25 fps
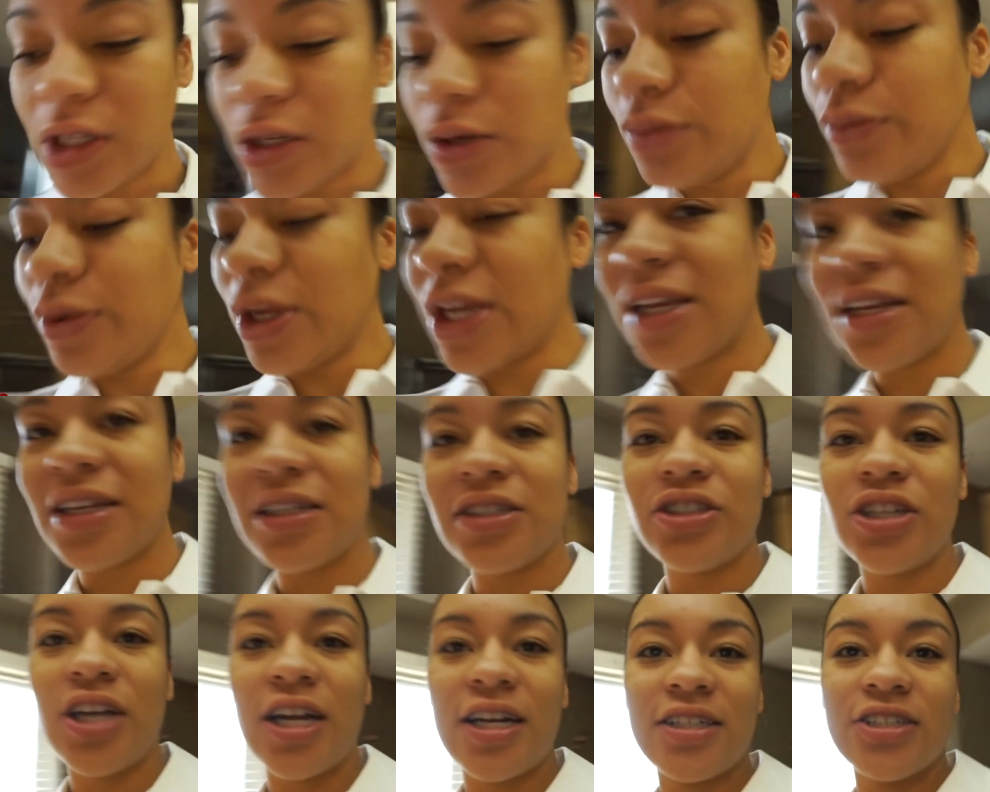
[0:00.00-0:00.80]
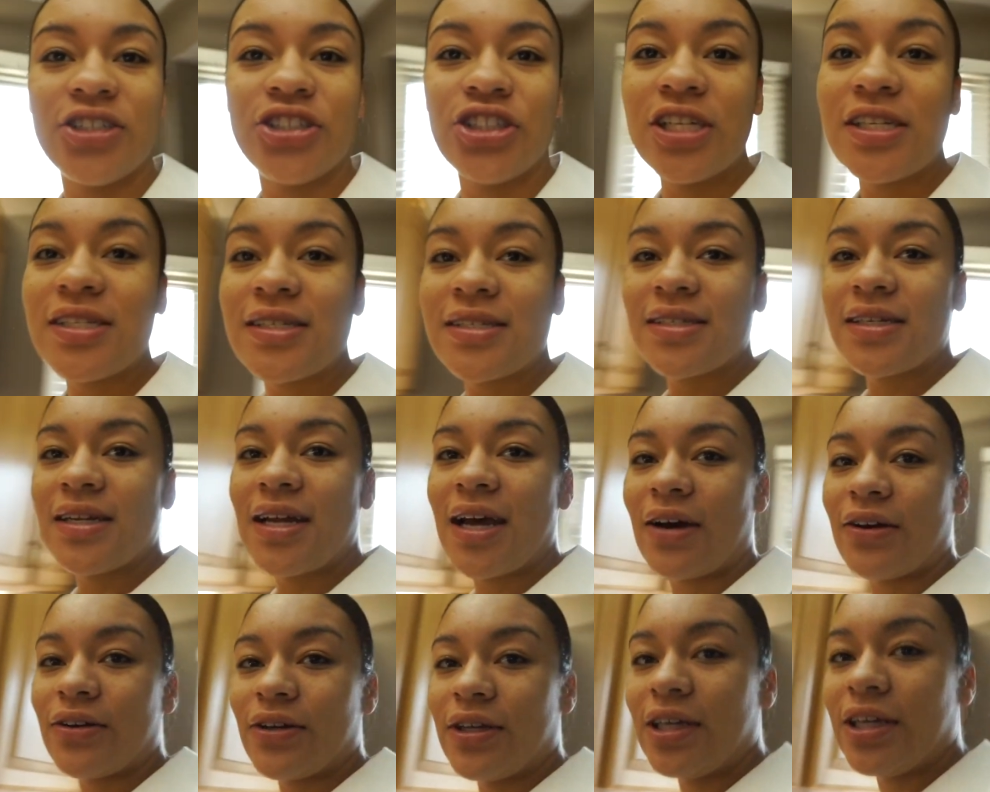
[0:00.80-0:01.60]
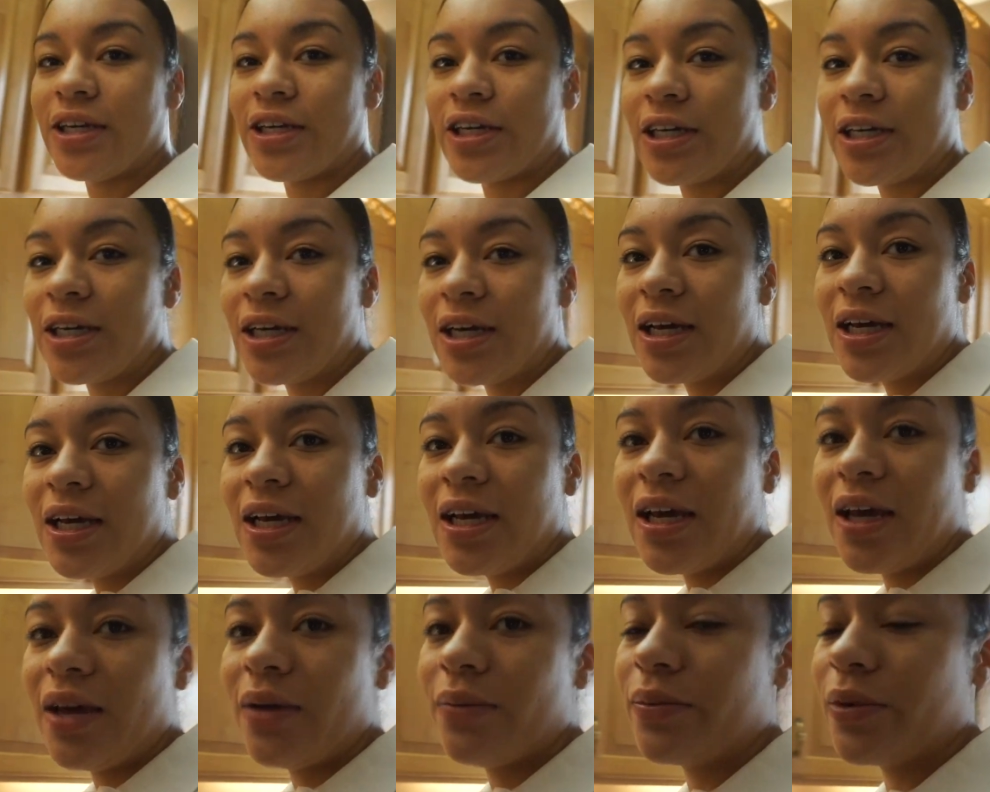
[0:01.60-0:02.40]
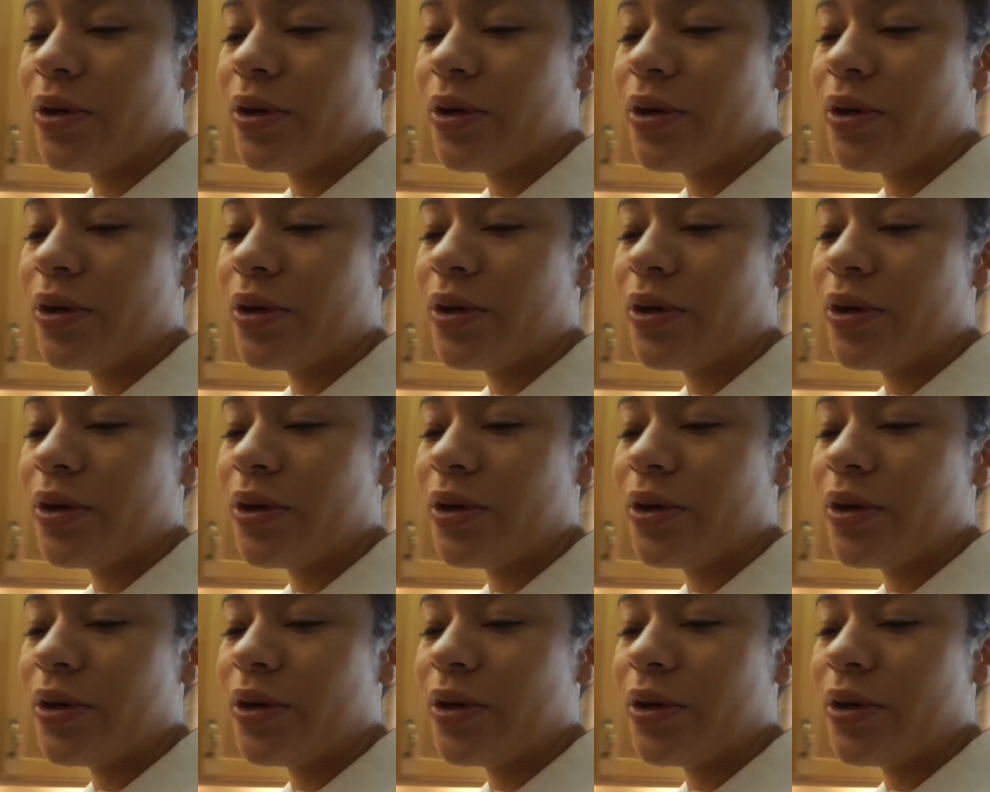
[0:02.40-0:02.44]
We ain't gonna try to jinx it out here and